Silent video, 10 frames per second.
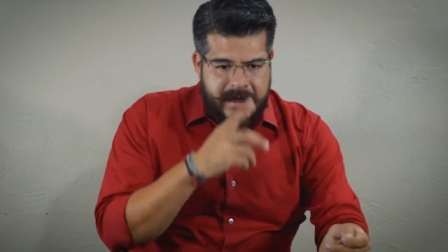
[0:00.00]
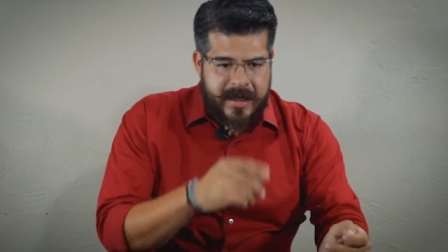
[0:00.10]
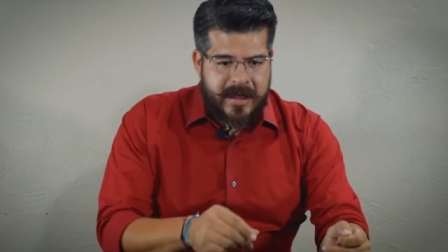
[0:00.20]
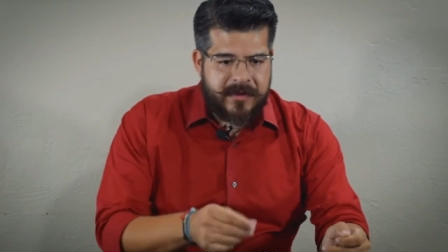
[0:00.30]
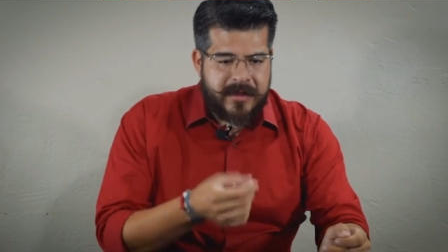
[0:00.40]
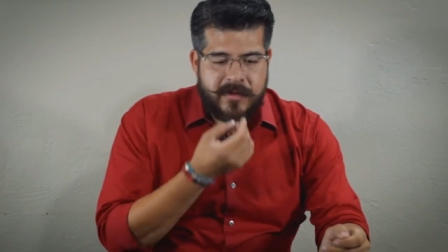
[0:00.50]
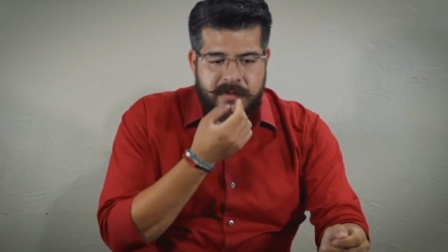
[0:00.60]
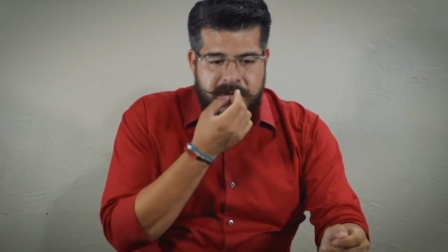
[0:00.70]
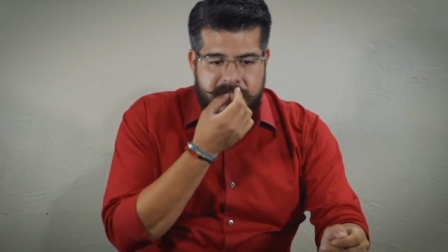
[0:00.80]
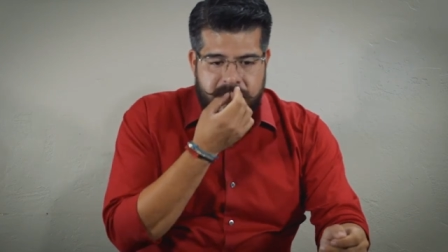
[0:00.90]
and that
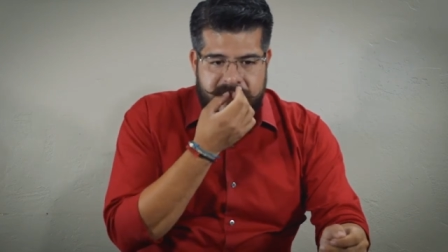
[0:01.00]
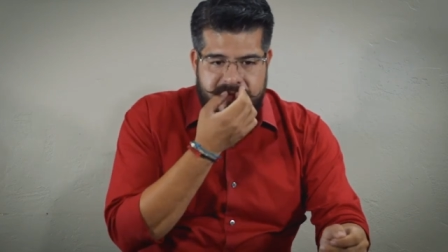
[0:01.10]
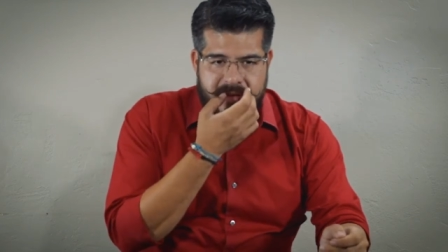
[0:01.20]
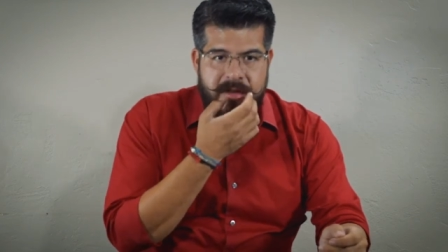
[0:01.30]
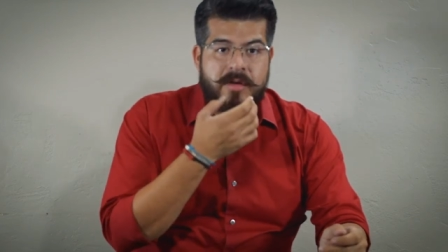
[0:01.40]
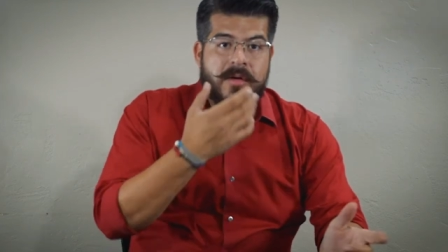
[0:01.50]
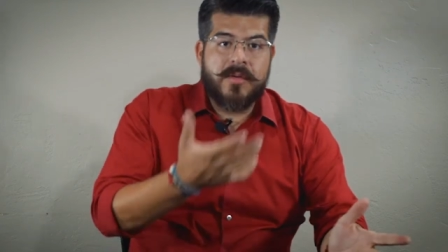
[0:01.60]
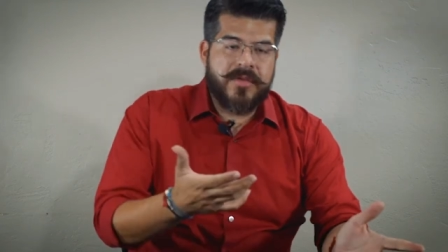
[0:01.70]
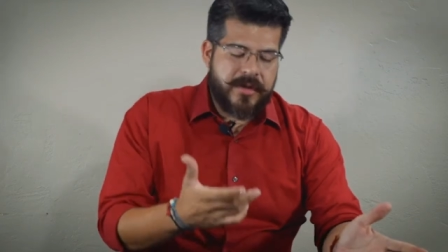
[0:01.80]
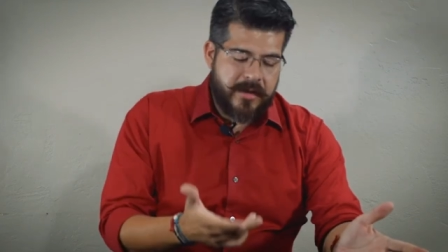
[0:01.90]
you need to make sure that your
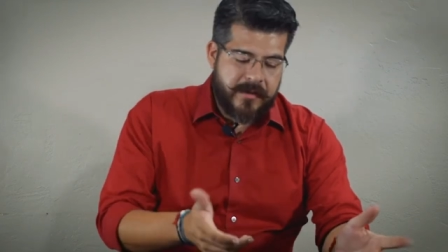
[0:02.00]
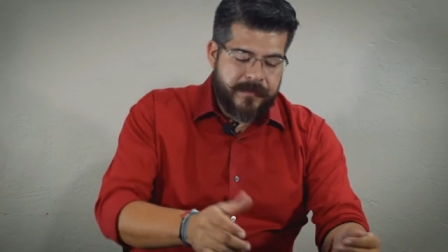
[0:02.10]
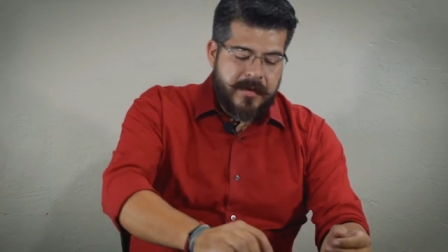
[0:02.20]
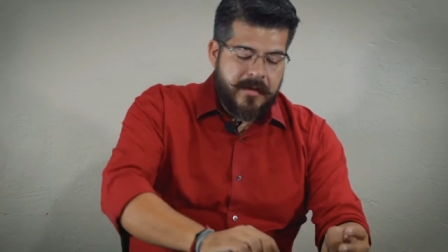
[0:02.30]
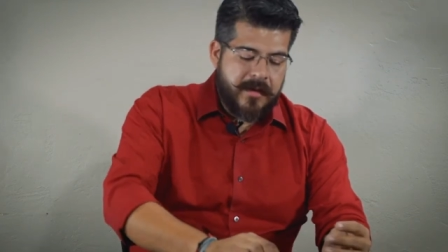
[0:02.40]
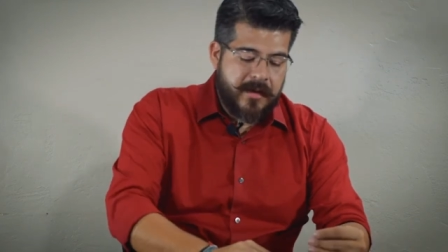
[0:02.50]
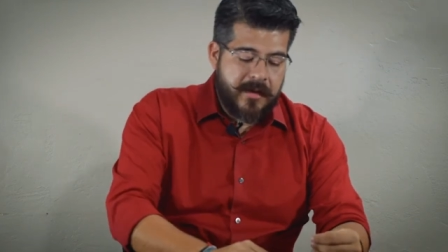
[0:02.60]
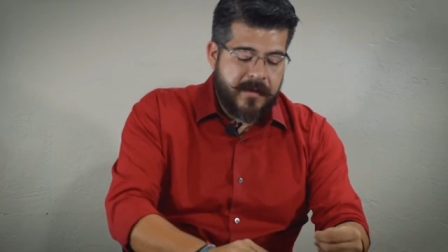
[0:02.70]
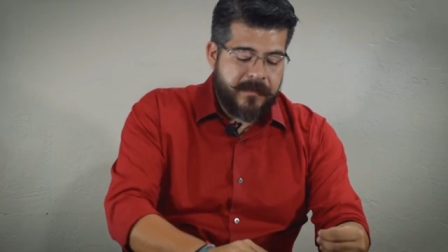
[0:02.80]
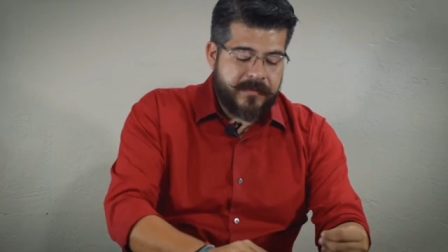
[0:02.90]
luthier
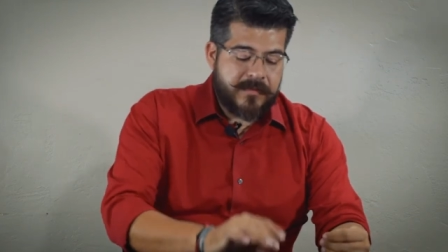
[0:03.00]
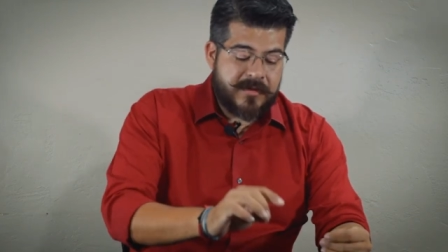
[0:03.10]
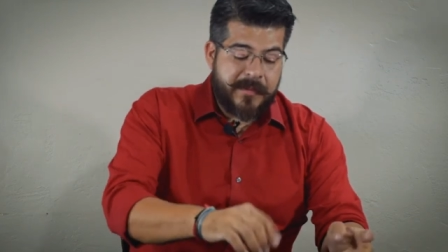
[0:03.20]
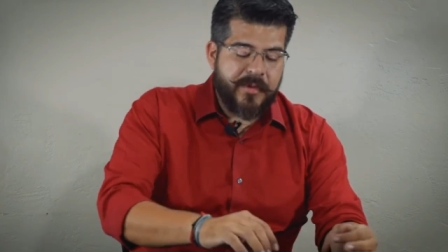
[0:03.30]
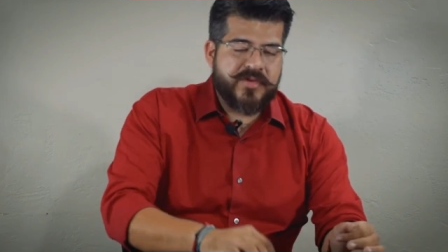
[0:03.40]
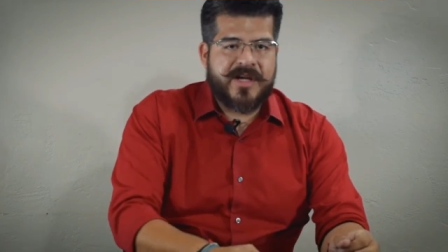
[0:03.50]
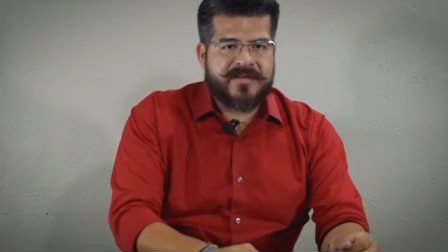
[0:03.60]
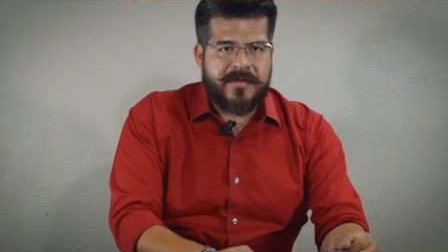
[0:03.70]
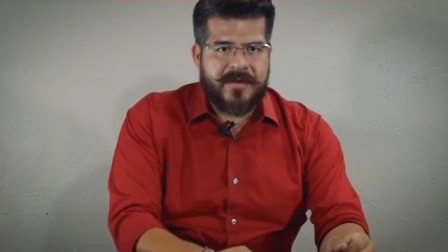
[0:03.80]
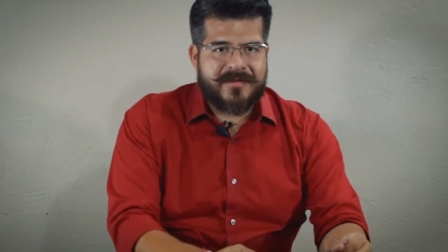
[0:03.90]
double
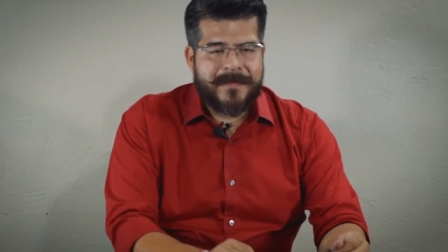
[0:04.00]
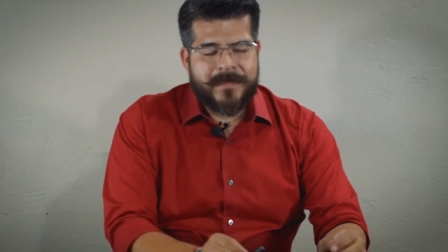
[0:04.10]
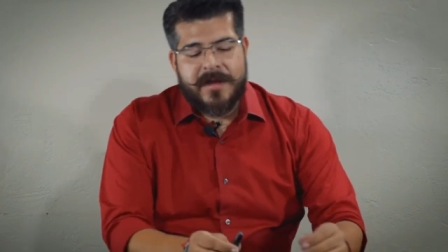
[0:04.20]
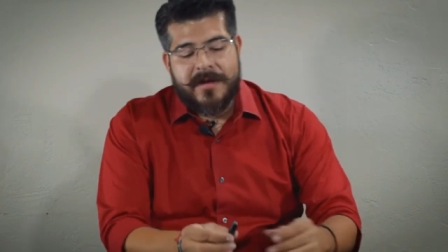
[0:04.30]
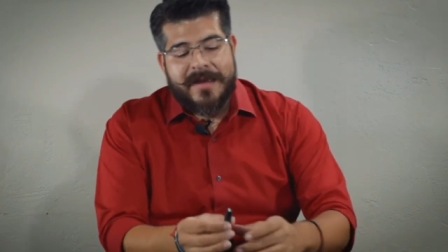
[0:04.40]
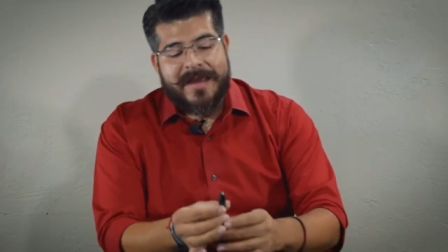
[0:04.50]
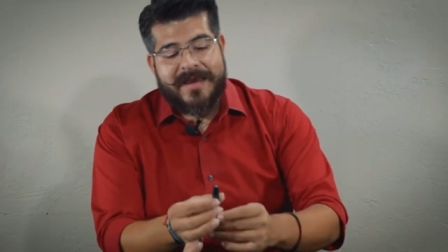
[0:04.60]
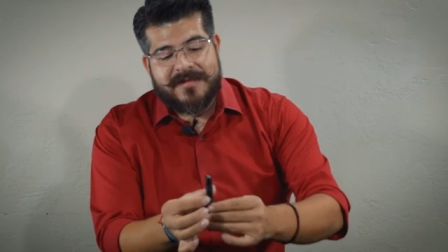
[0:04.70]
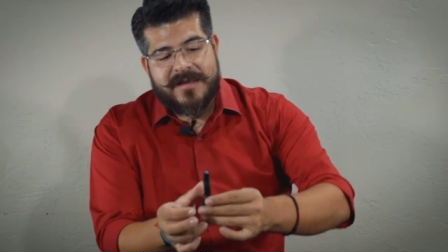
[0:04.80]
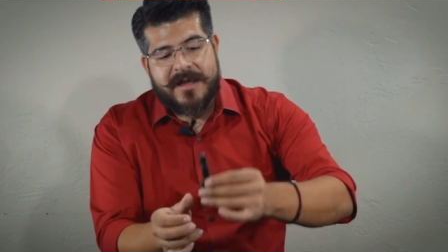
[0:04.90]
checks on this,
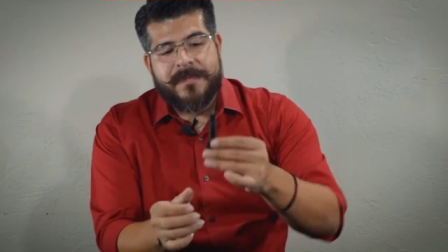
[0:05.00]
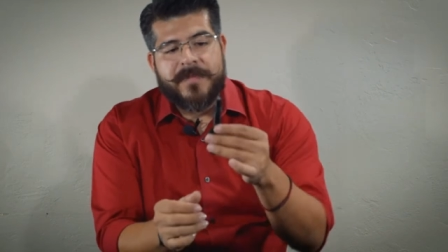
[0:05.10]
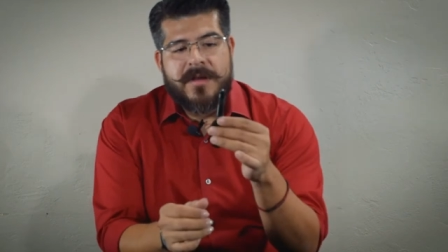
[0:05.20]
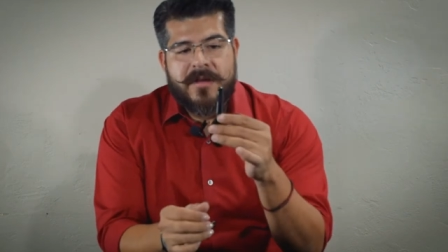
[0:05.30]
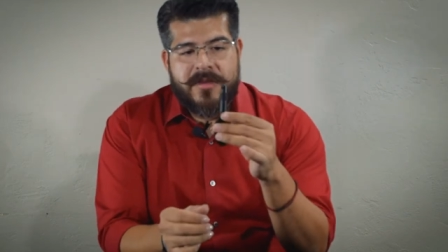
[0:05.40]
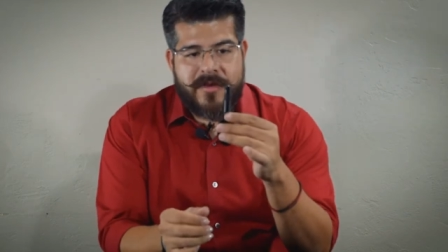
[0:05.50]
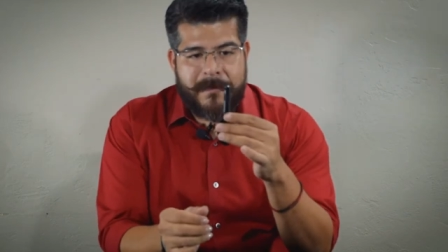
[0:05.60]
is that the